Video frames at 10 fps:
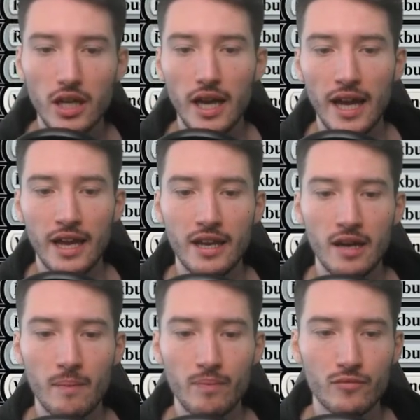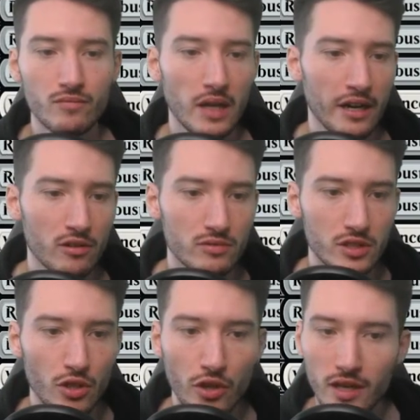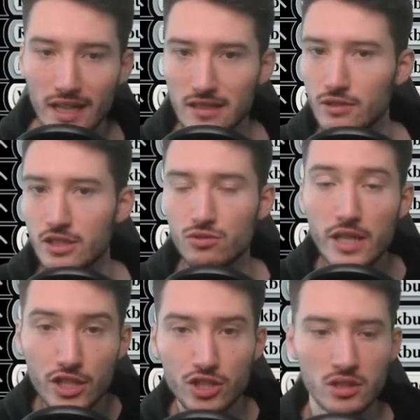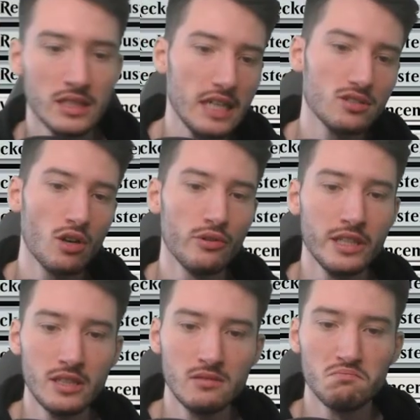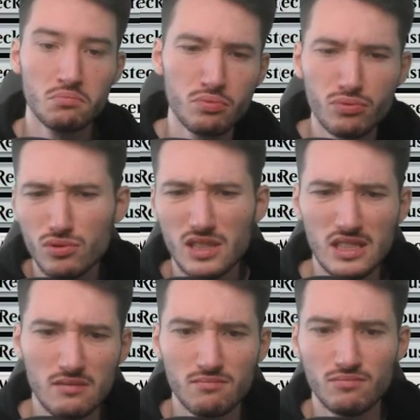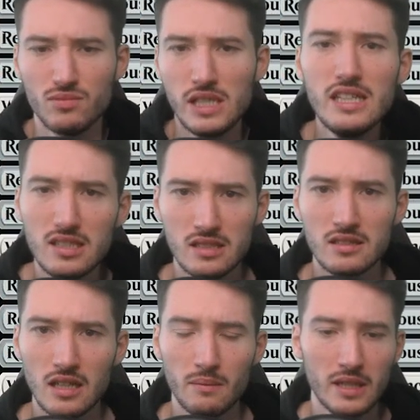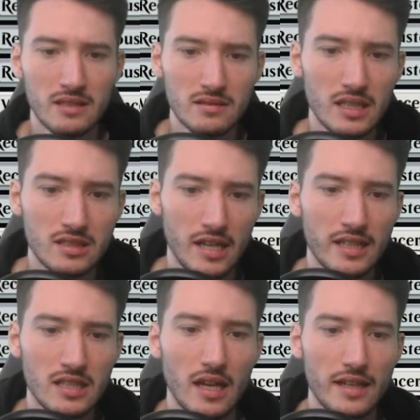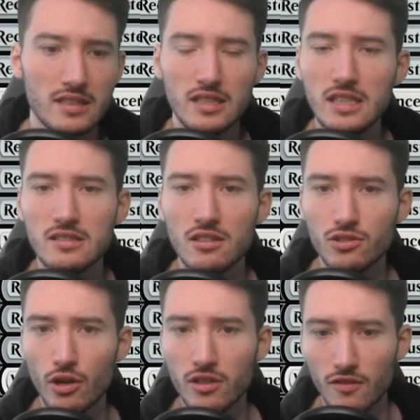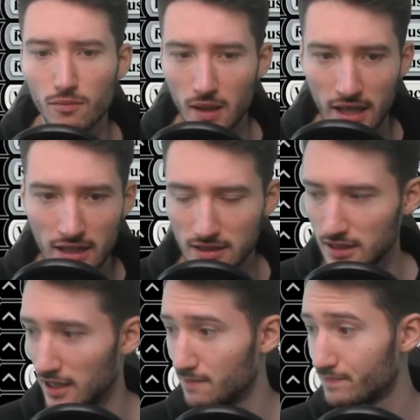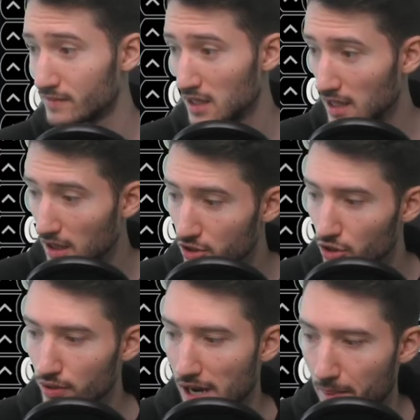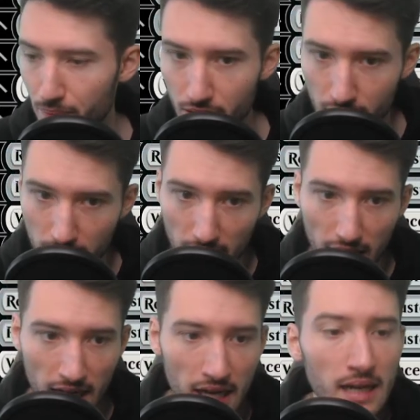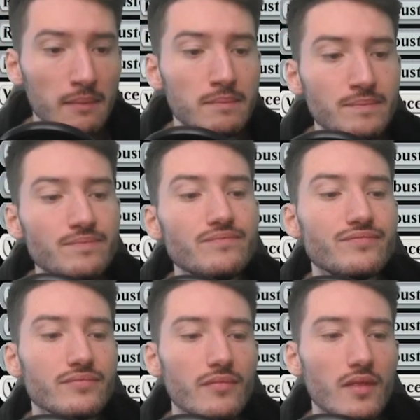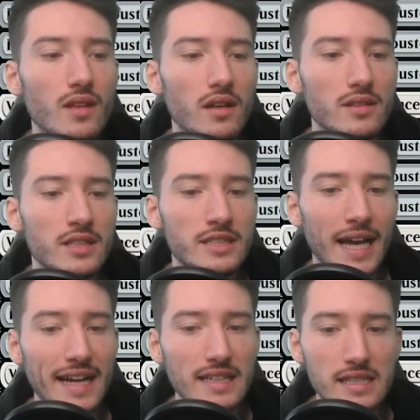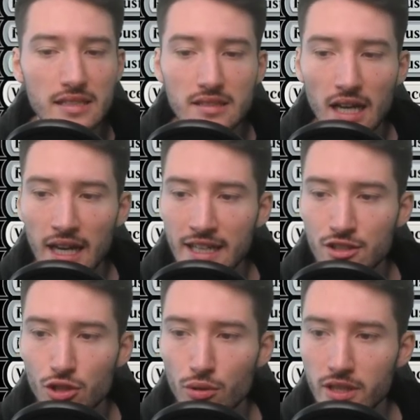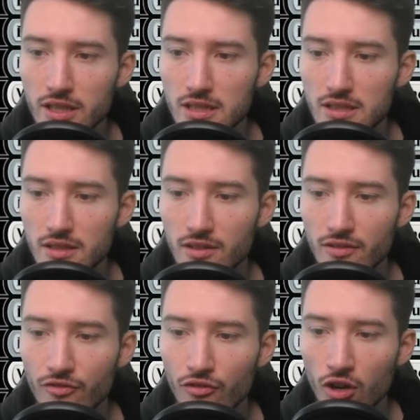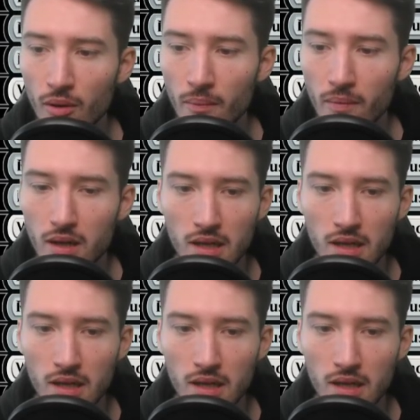and I don't know, return like a Restoration, and that's already pretty decent. I mean, it's a decent alternative plan, let's say. So yeah, the deck list, I took it from